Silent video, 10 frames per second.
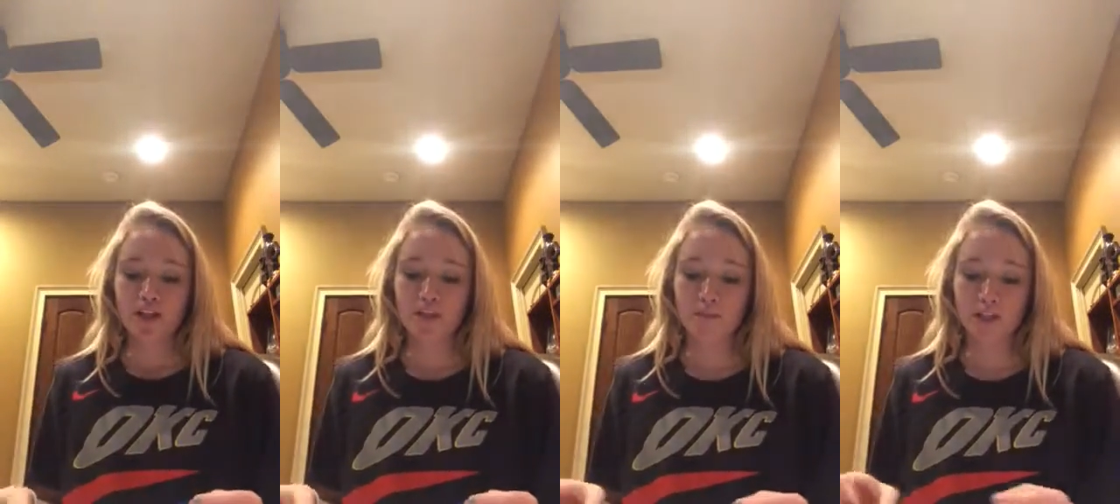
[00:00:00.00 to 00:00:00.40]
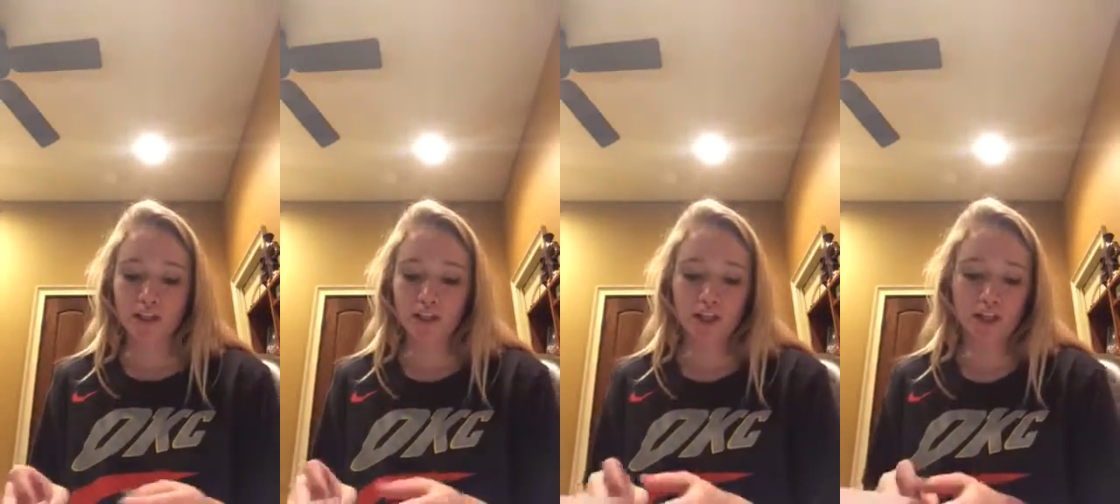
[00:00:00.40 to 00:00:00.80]
to
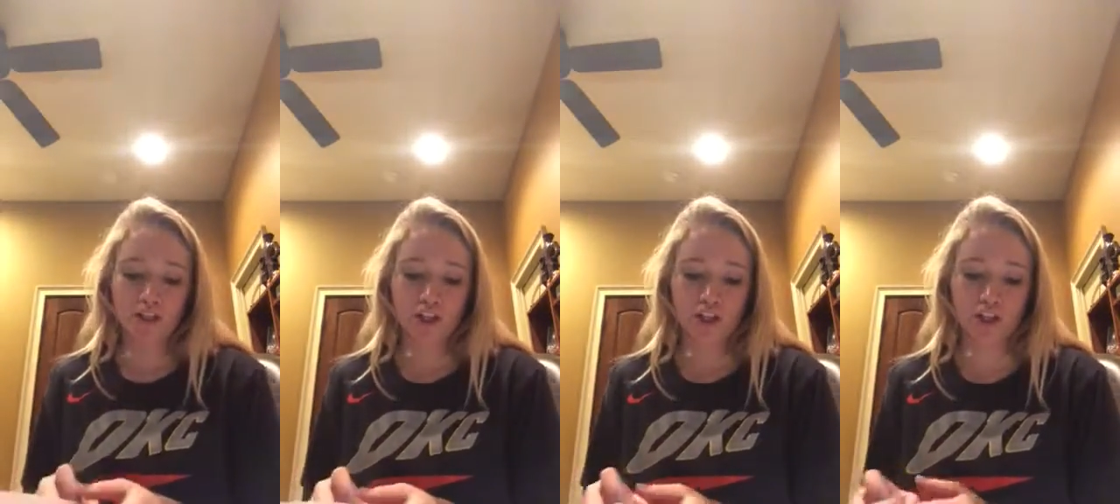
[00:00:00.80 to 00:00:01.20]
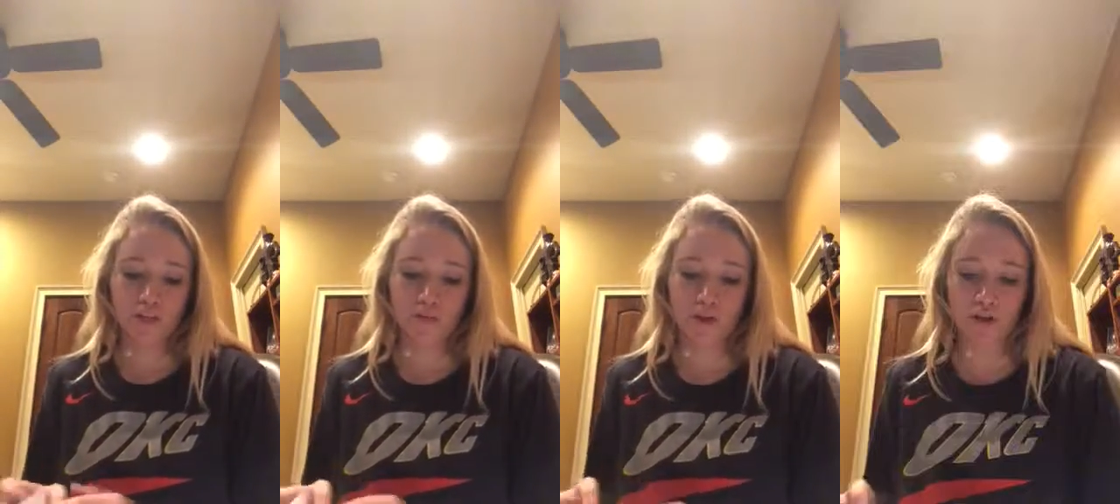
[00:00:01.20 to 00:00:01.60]
make a change in our
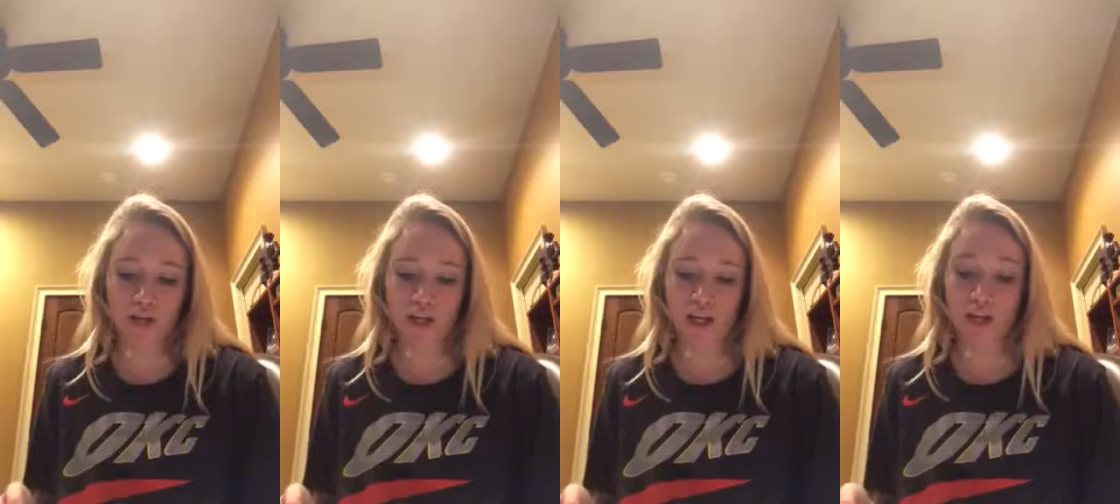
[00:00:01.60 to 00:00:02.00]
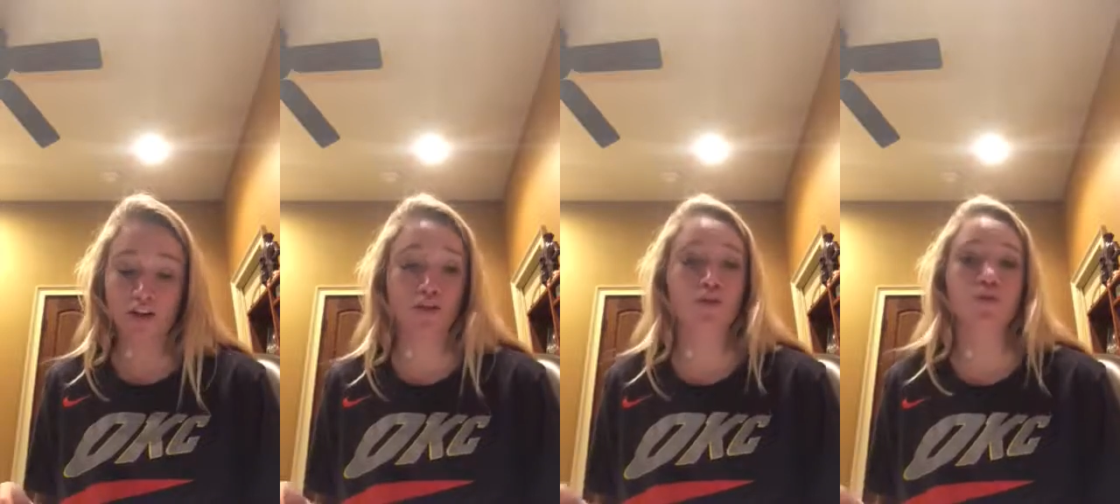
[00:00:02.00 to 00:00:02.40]
community and
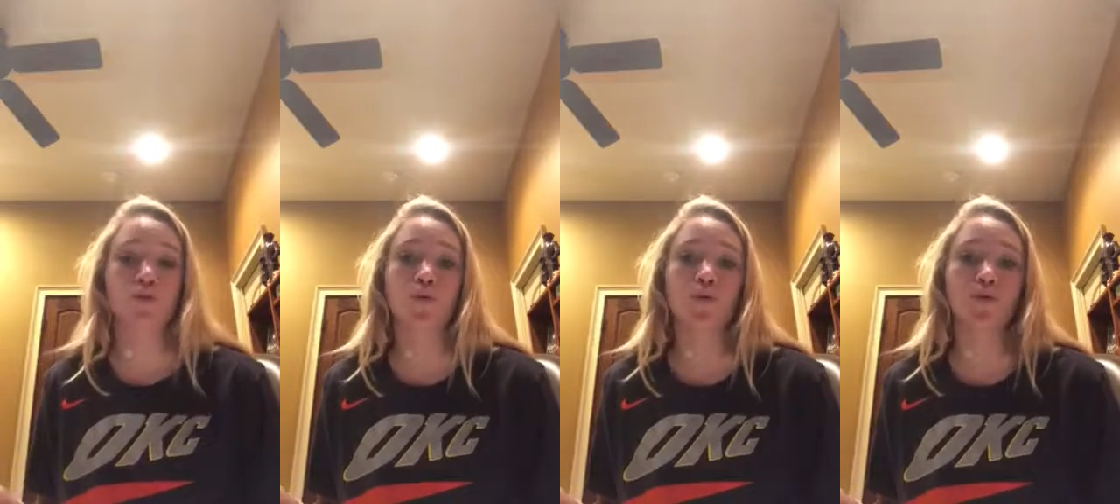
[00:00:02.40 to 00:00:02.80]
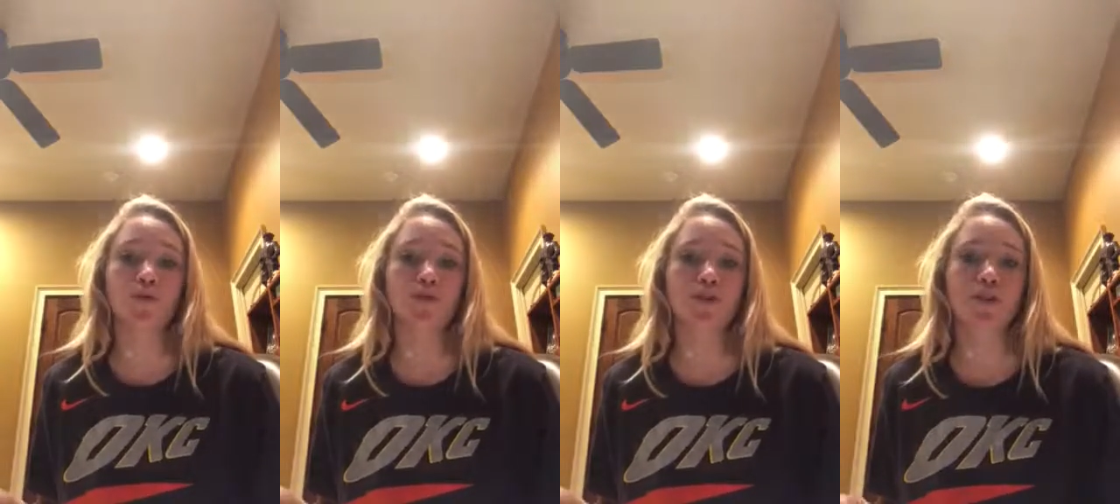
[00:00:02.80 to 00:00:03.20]
in our
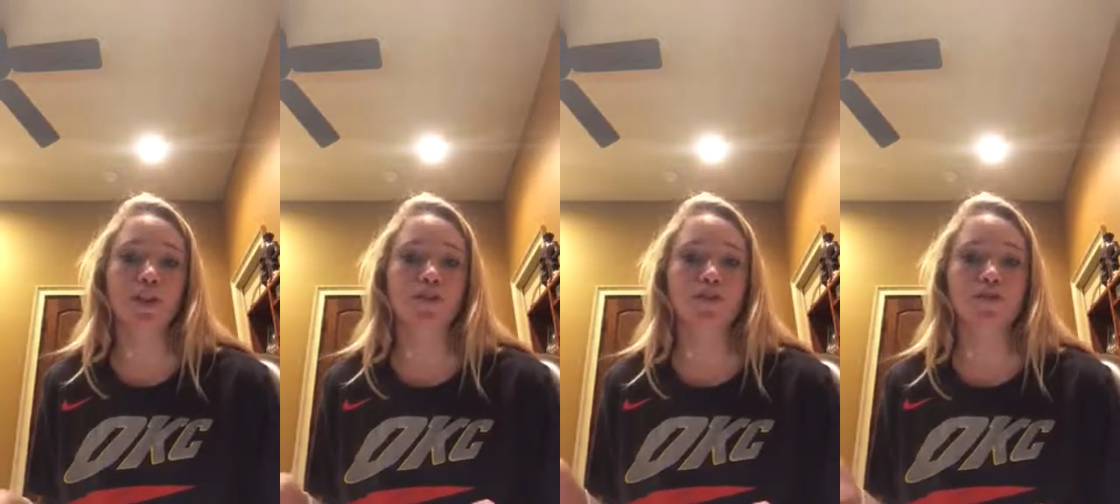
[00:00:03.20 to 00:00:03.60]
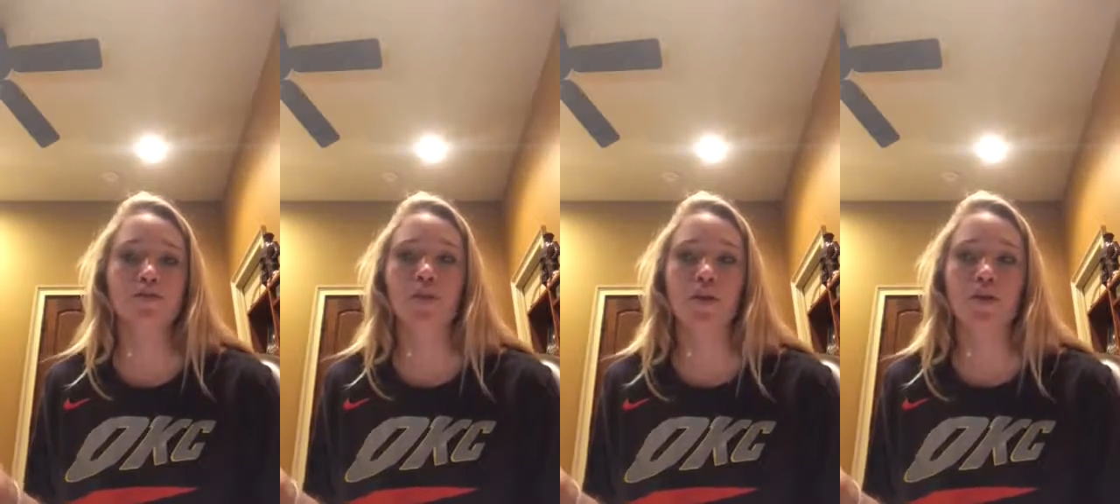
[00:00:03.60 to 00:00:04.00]
school, just
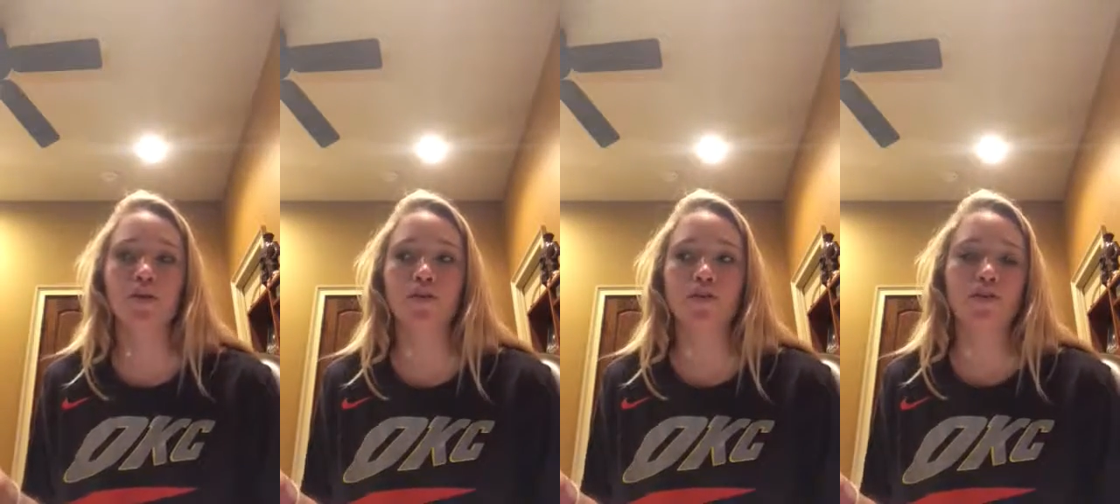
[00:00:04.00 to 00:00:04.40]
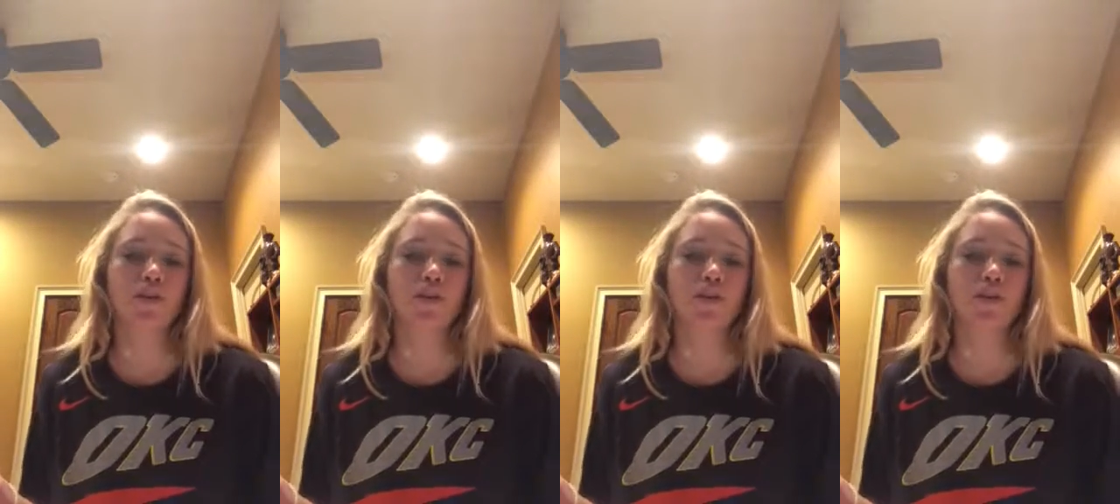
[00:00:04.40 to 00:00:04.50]
small